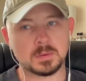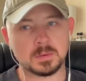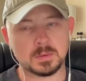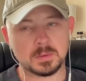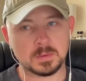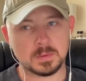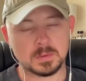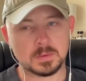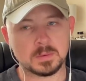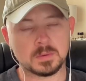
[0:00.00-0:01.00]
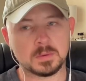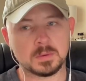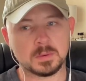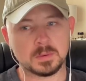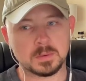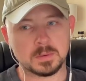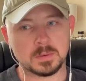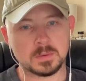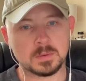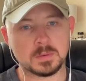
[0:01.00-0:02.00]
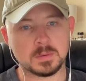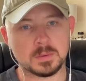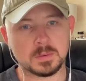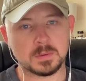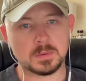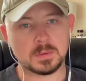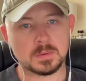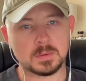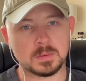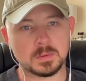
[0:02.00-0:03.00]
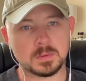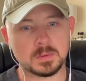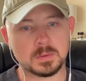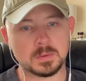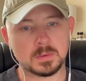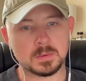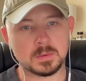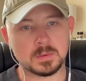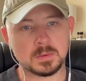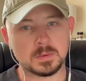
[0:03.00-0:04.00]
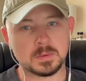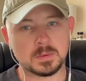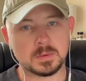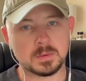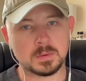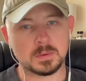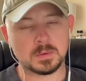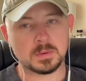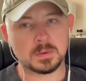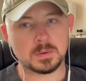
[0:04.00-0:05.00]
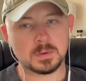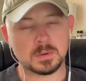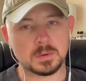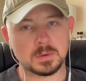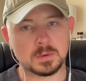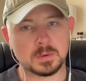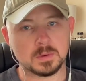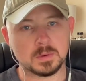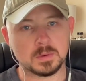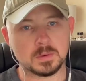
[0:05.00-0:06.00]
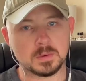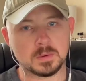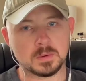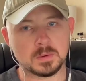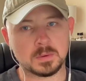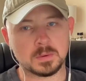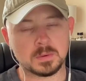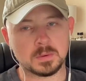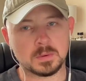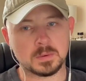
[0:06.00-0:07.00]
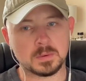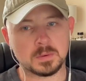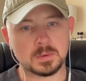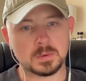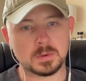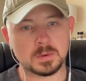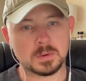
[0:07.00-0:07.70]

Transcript: [no speech]